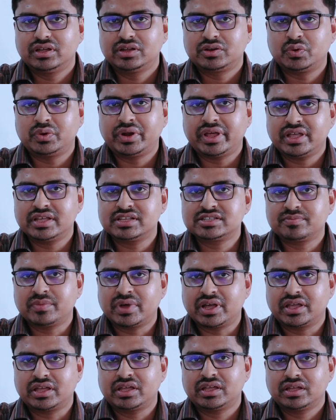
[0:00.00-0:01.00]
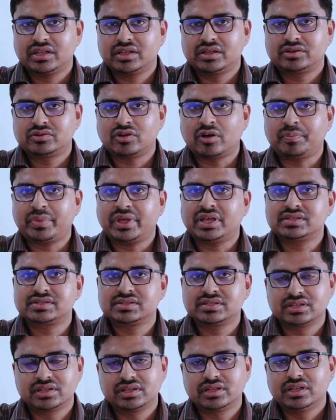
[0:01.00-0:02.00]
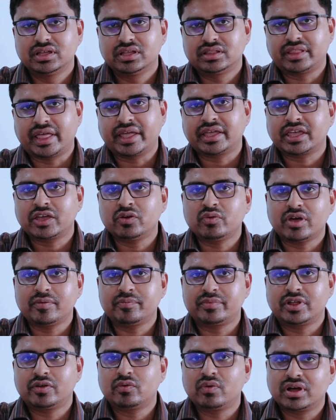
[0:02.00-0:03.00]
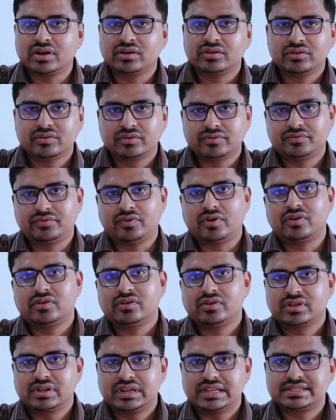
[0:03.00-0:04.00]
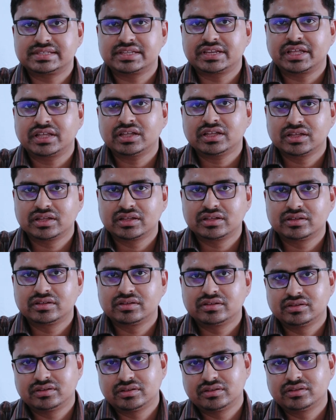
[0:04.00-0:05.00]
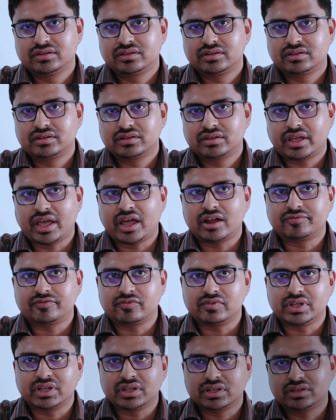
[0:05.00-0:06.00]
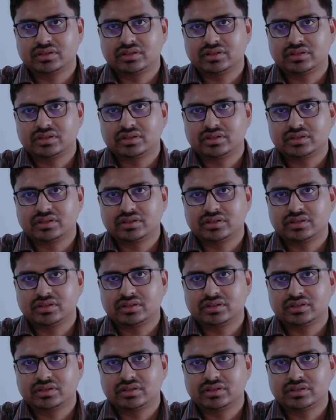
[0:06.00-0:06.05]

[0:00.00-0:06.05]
Today is my topics. Thank you everyone for listening carefully.